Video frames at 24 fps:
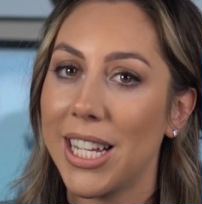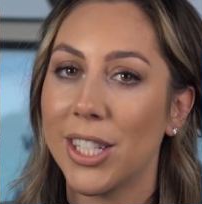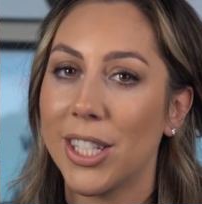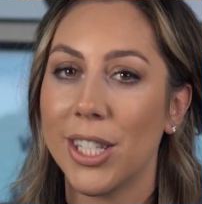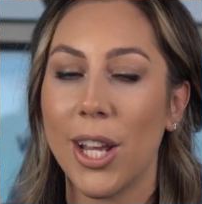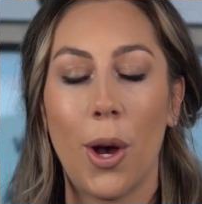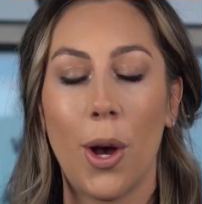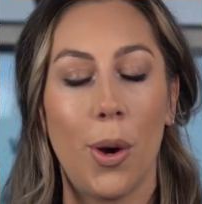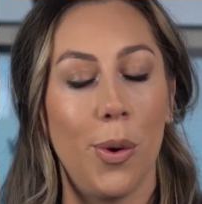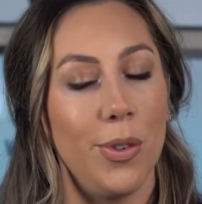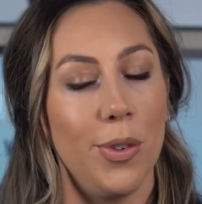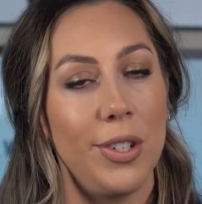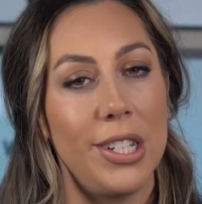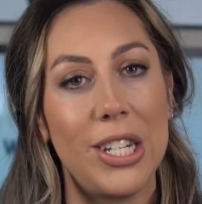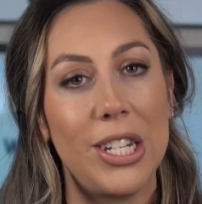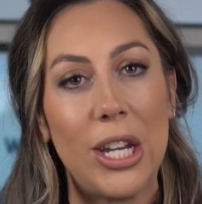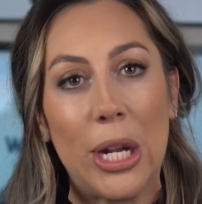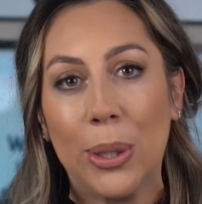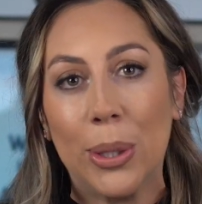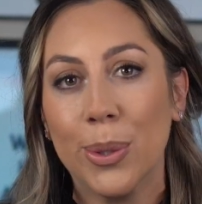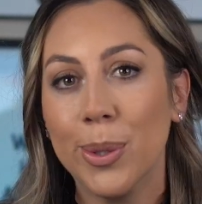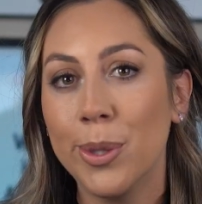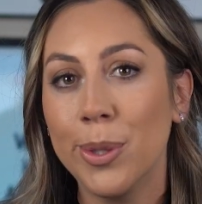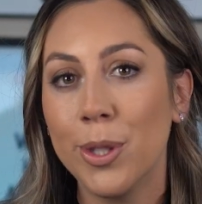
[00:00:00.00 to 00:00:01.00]
So
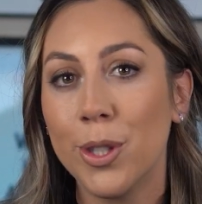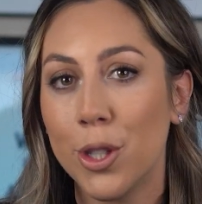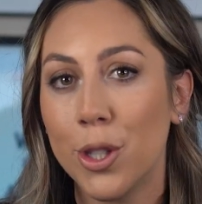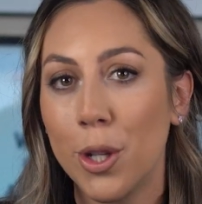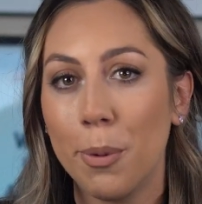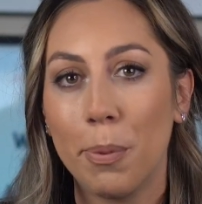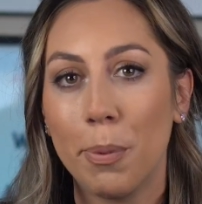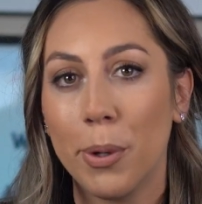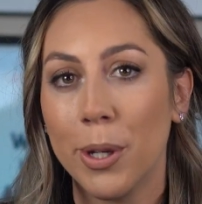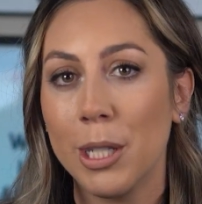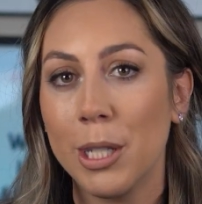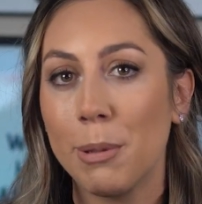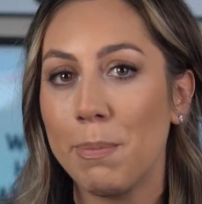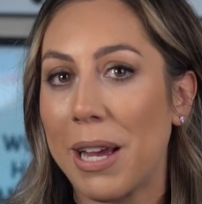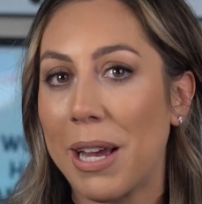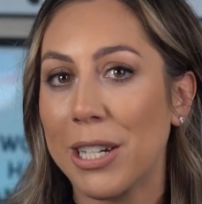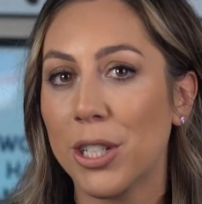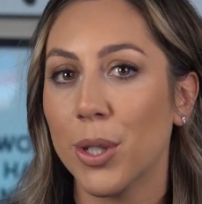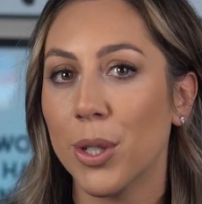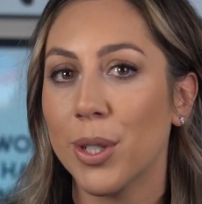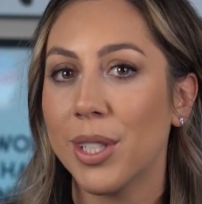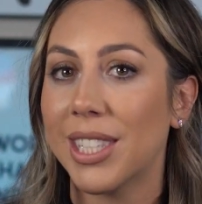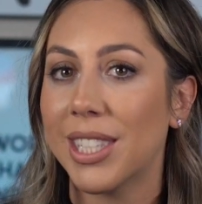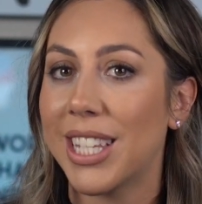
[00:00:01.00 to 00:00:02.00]
no super
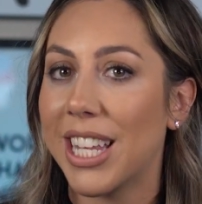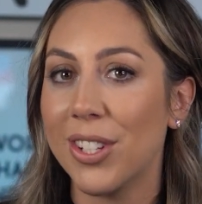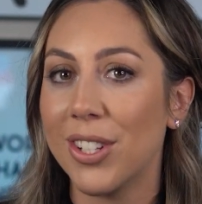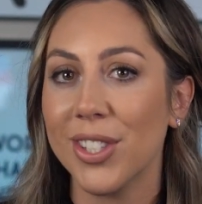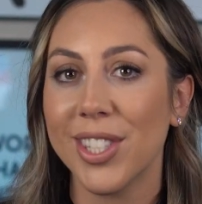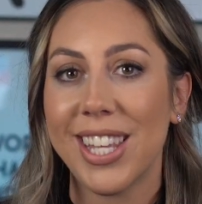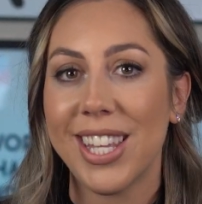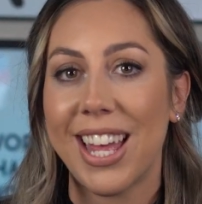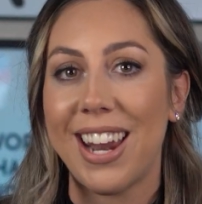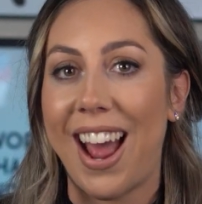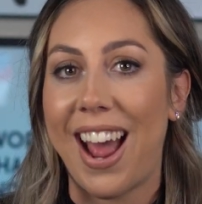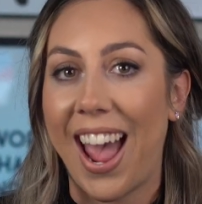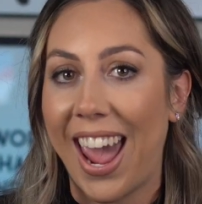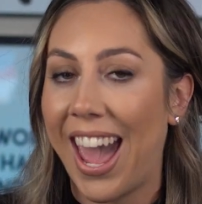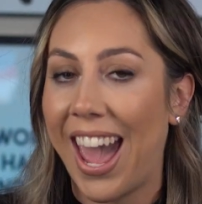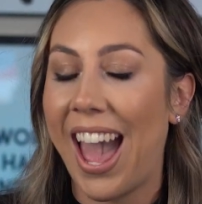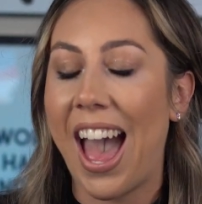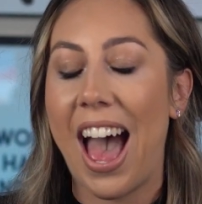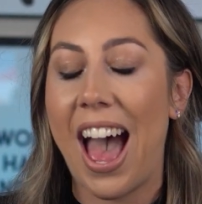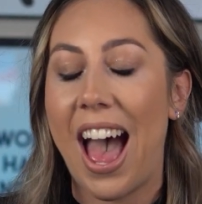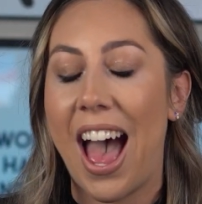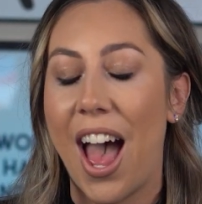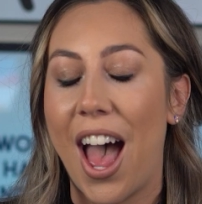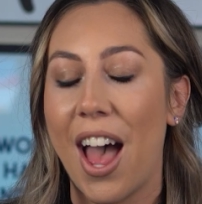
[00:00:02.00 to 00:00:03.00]
special skill set I
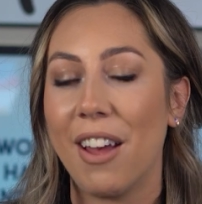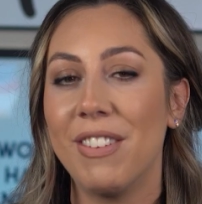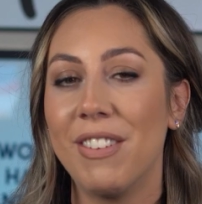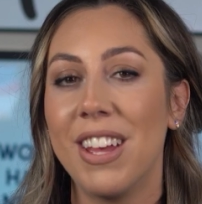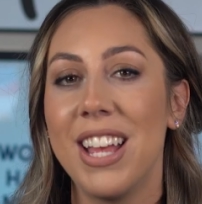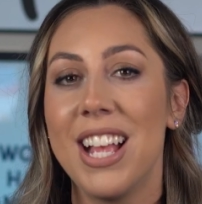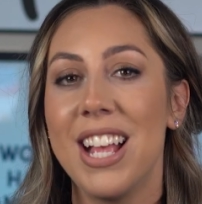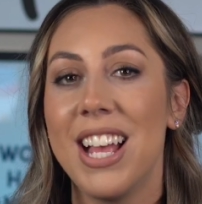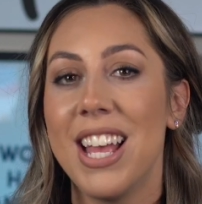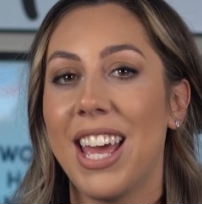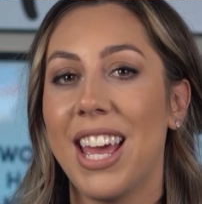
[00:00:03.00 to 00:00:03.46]
have,